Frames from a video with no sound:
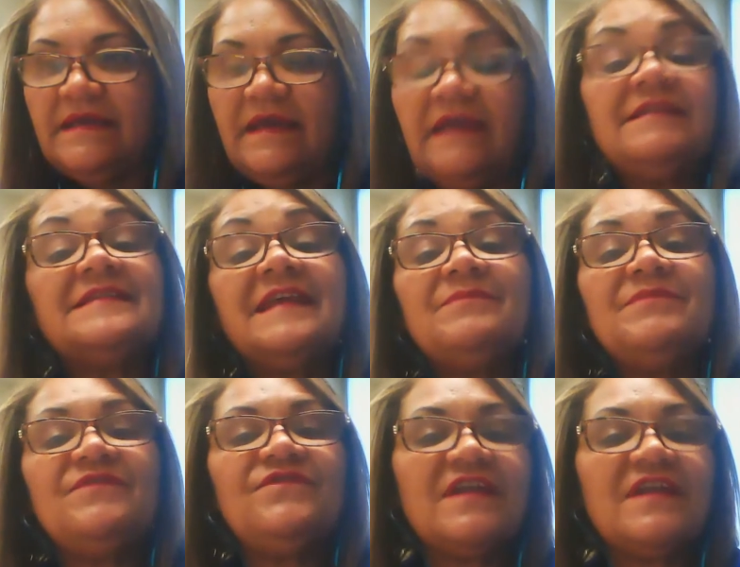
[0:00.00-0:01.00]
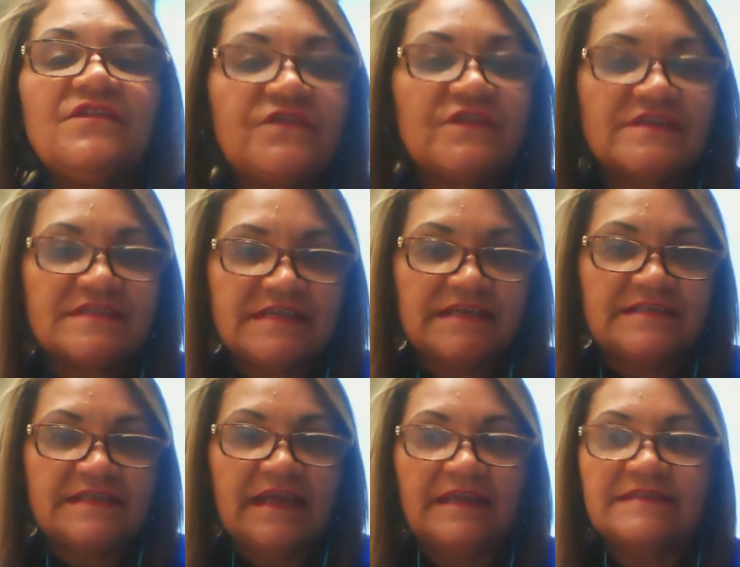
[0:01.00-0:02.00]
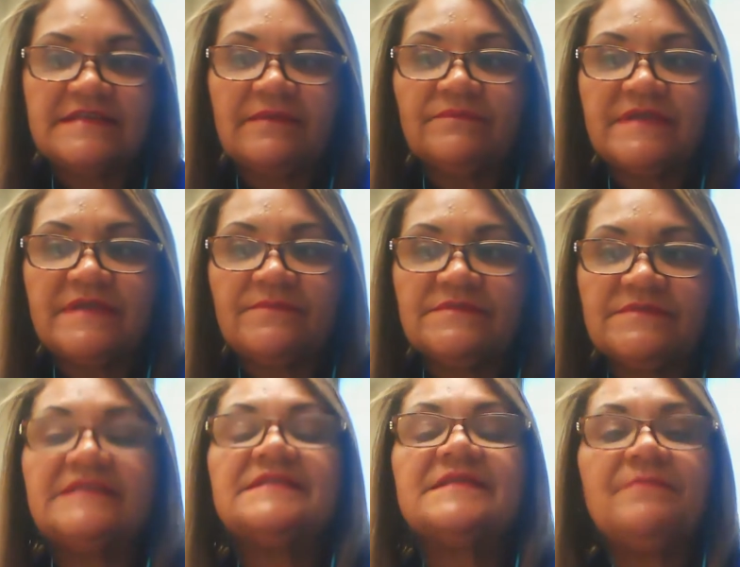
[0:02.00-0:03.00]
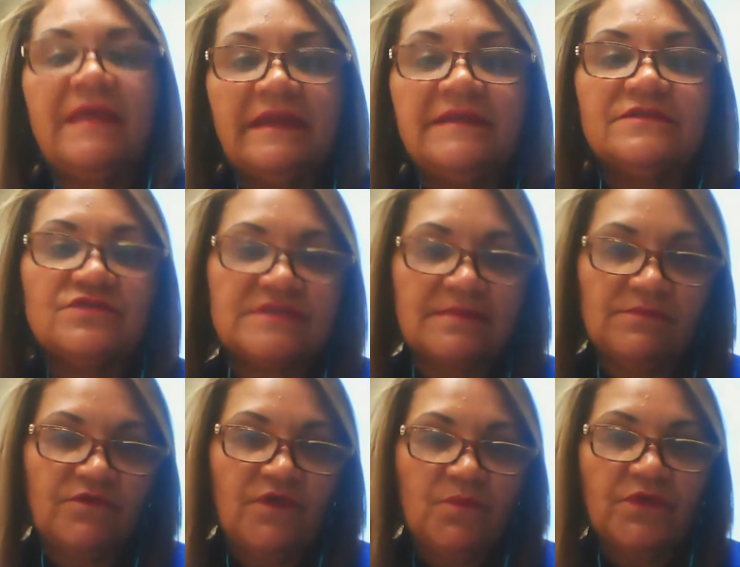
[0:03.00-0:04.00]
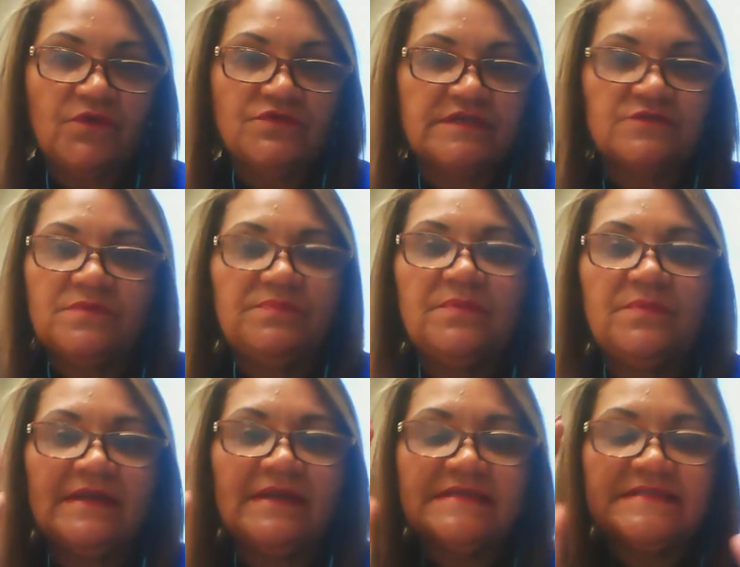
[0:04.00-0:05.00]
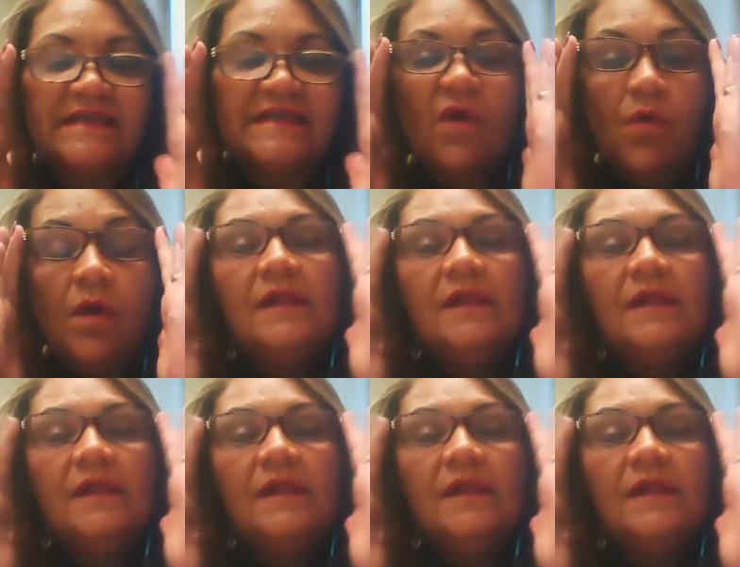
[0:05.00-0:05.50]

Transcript: And it can be very frustrating and sometimes detrimental to some of our projects where people are saying, no,